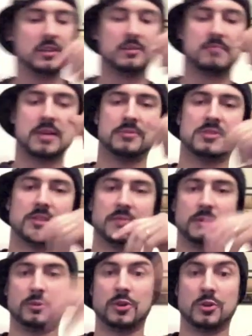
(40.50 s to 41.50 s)
maybe some
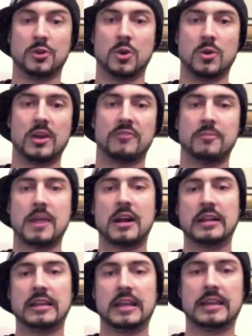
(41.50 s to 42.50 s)
people don't know enough
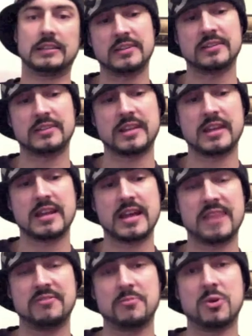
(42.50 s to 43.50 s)
about it yet, and I
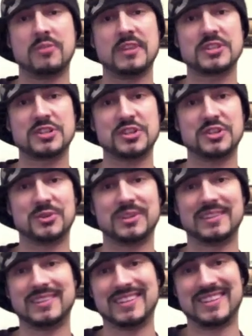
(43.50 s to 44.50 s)
had the motivation to do
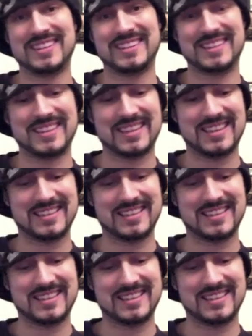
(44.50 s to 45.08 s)
it. And